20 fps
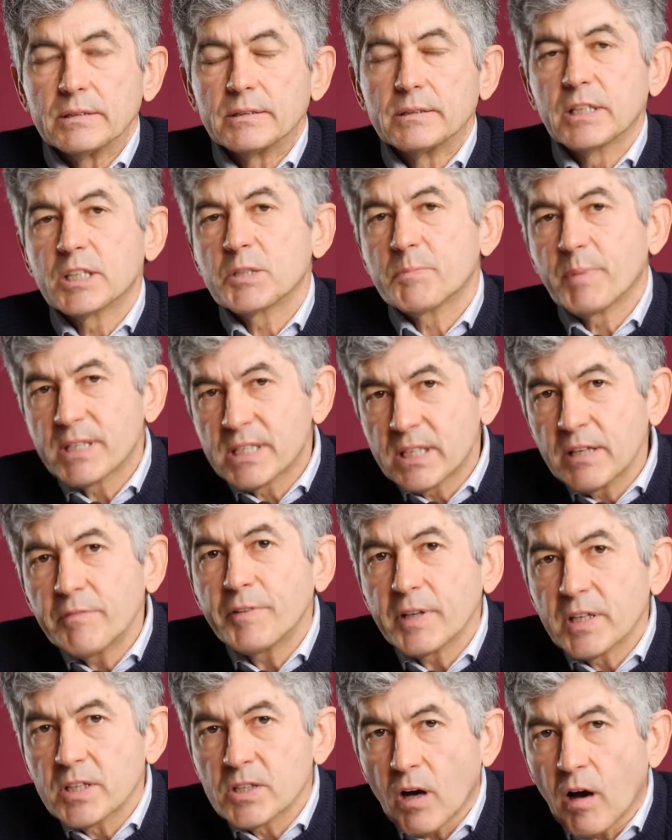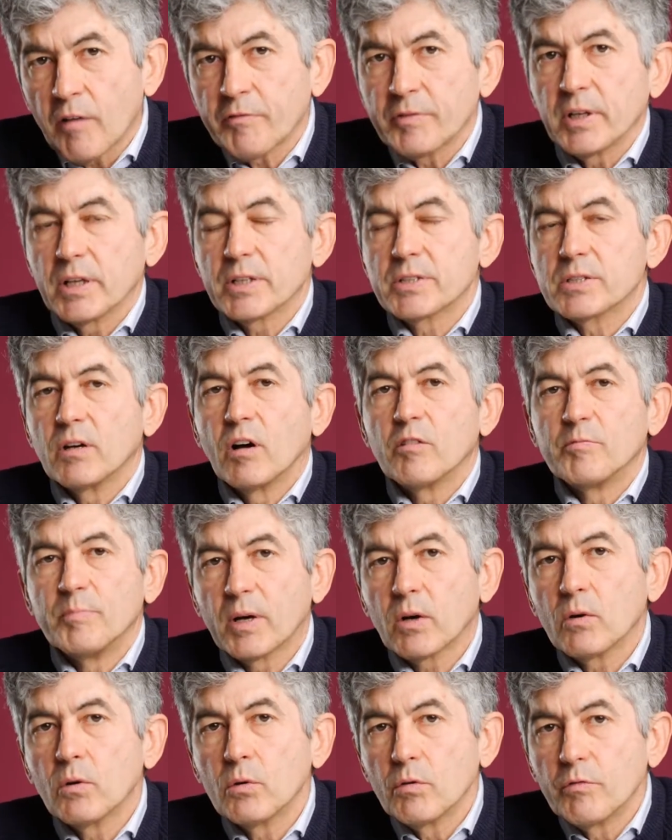The specific softness of
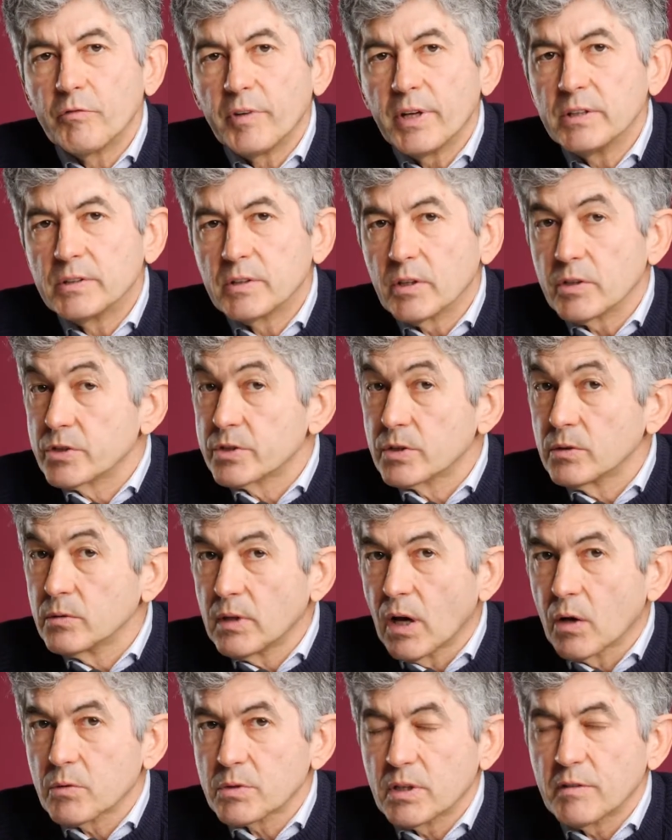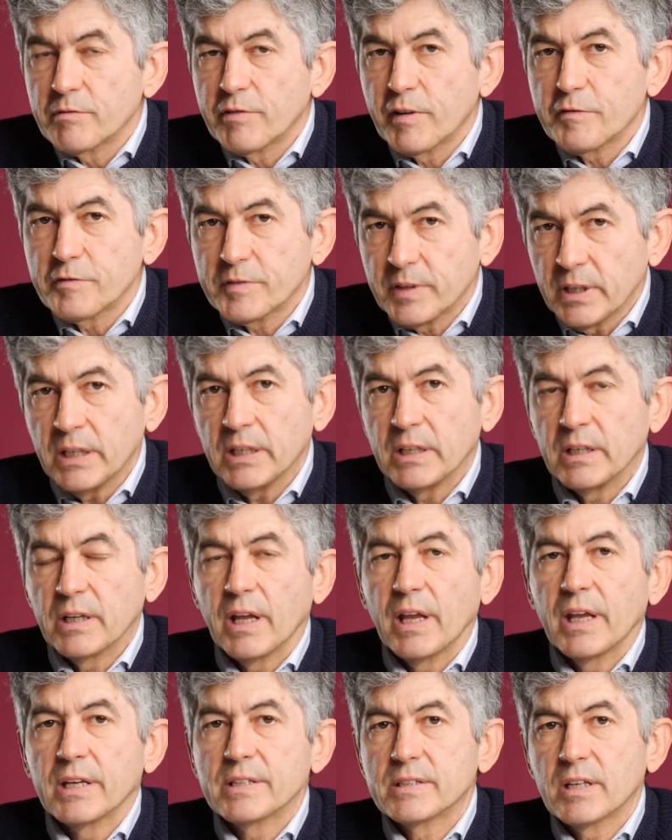Barolo Vintage
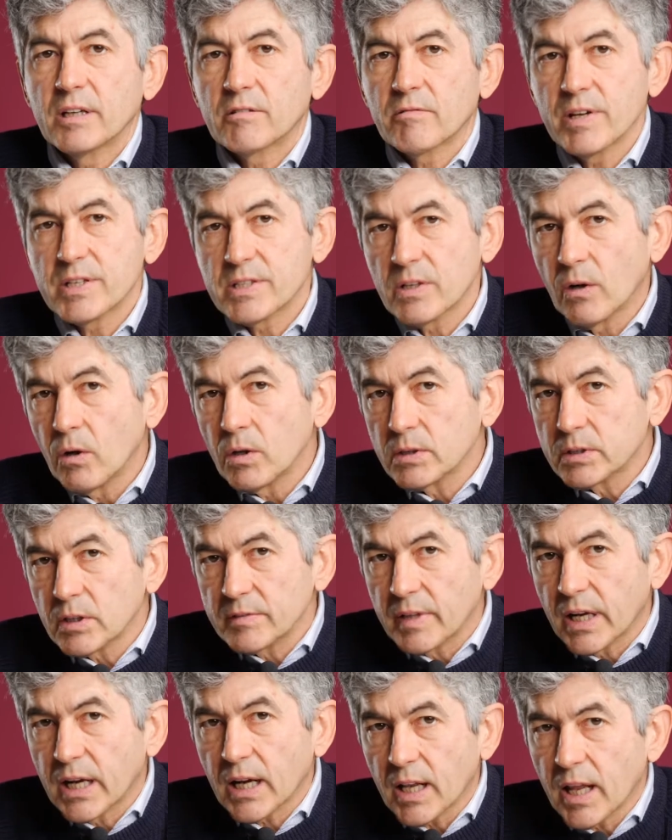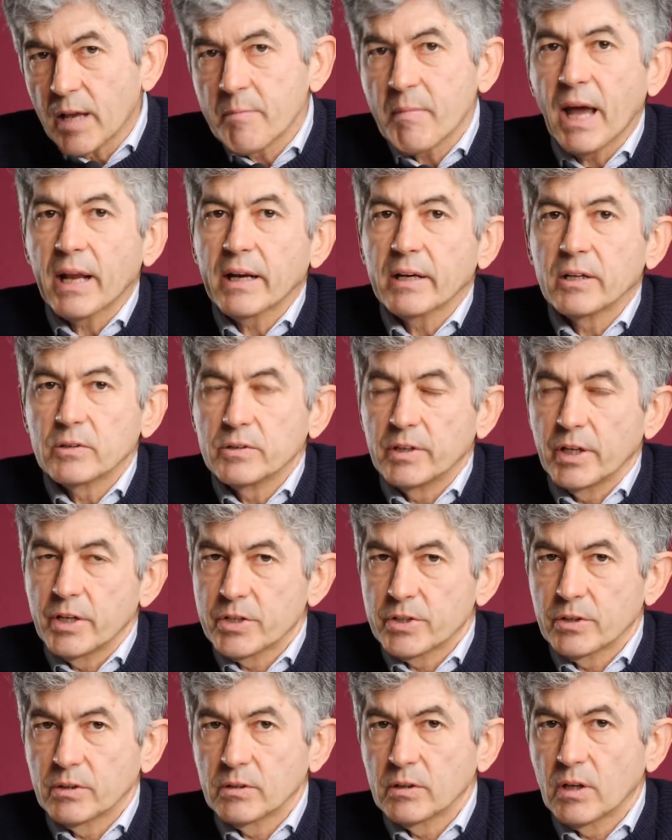2015 is the result of the climatic
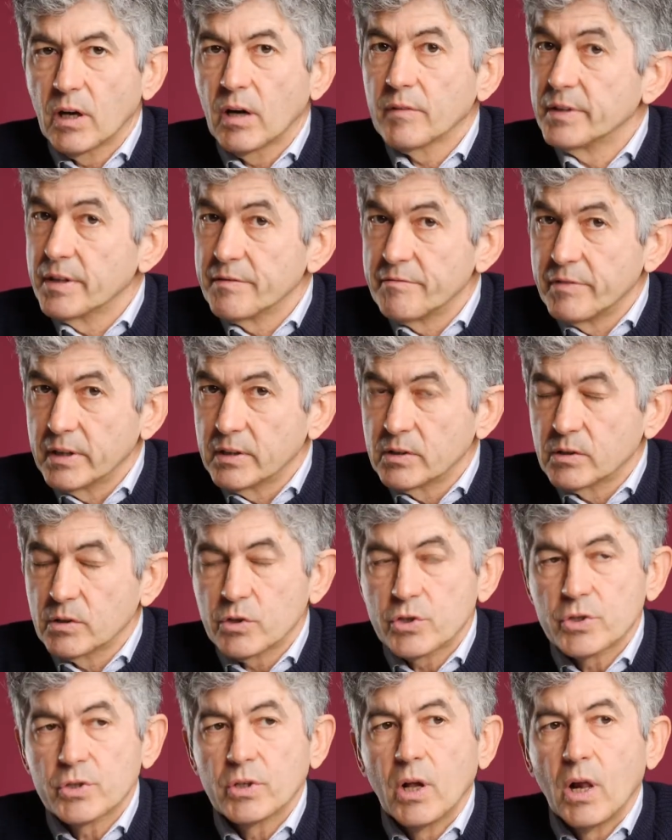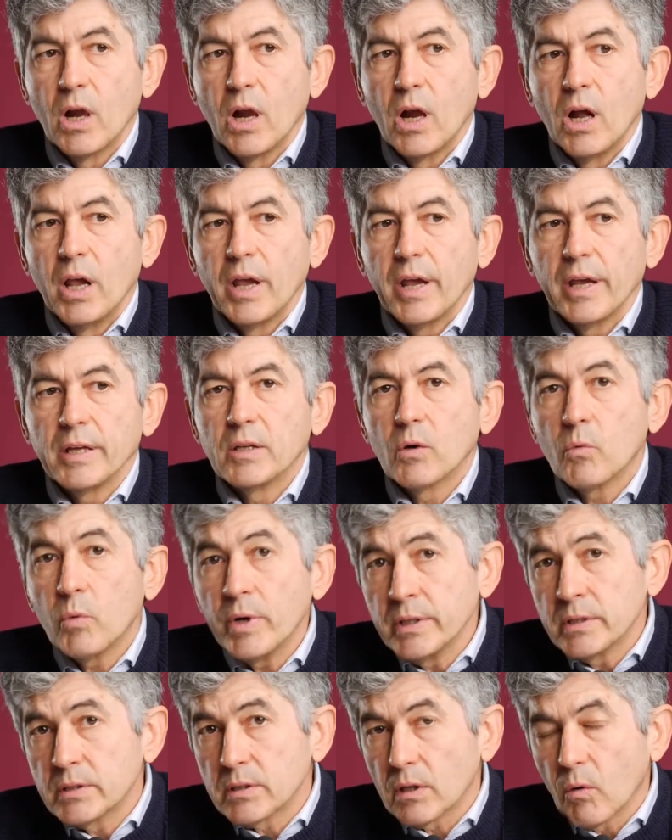condition of the vintage. In the
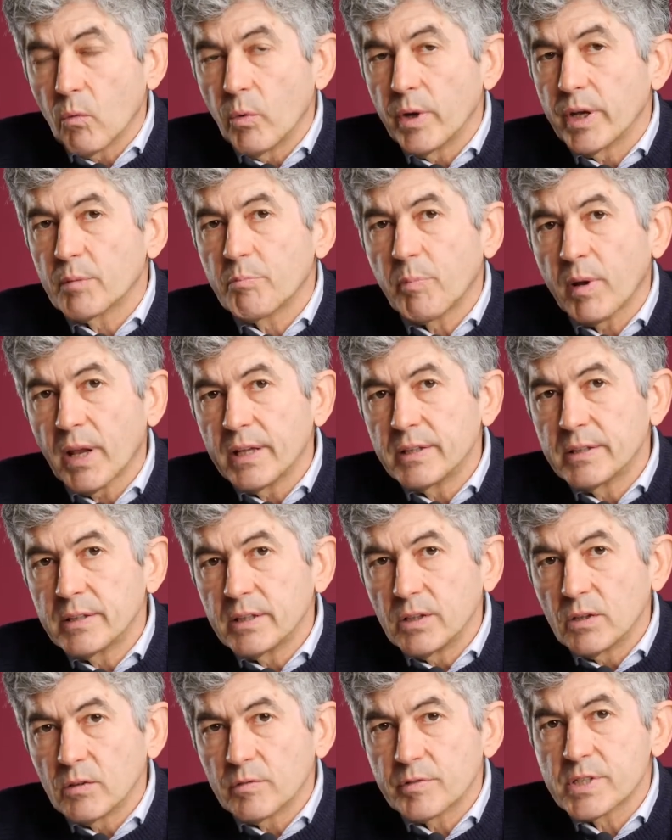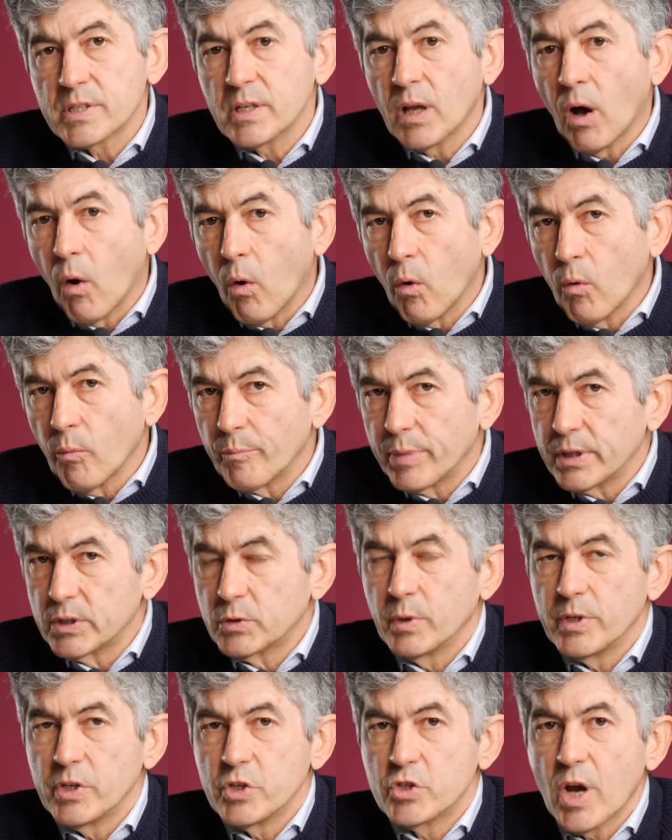winter, we had plenty of snow
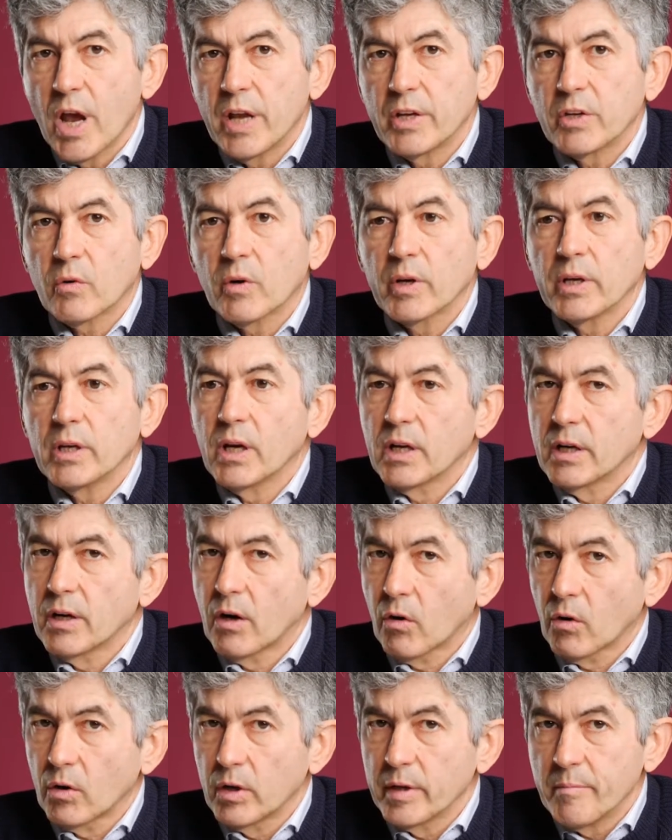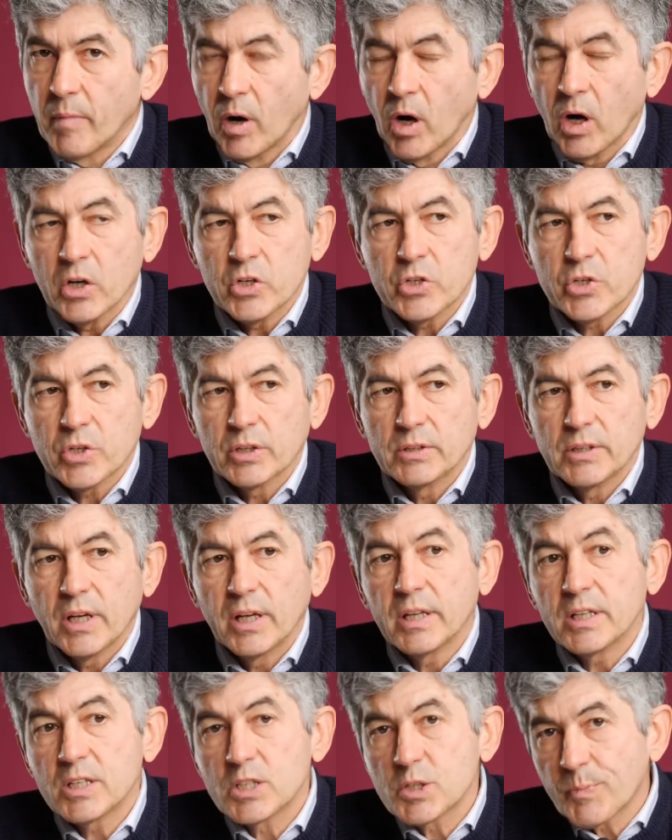between January and early March.
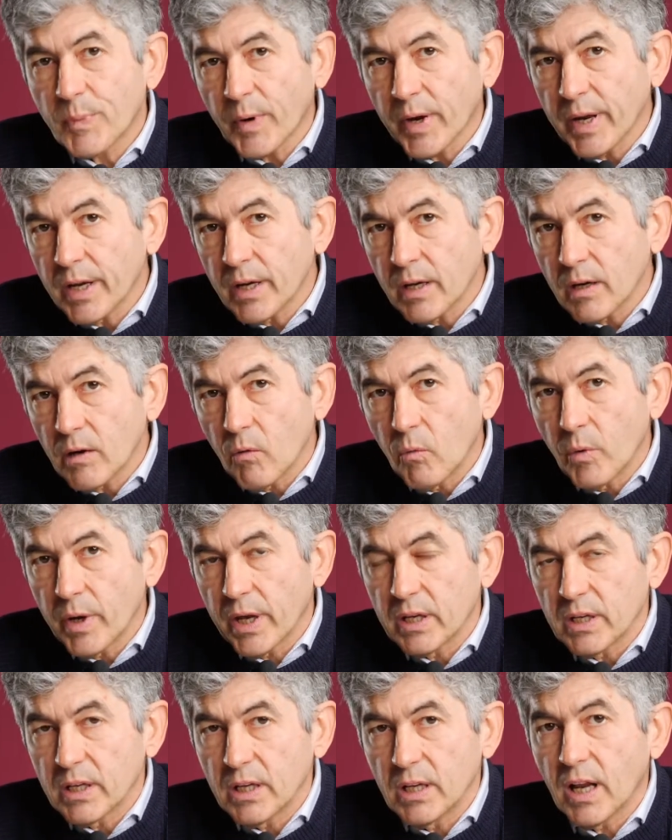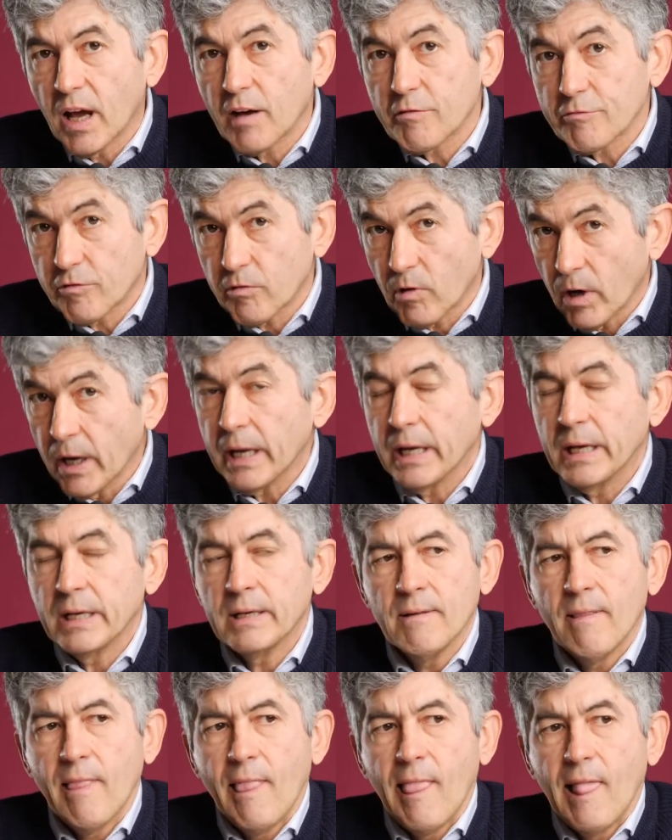Then in spring, we had enough rain.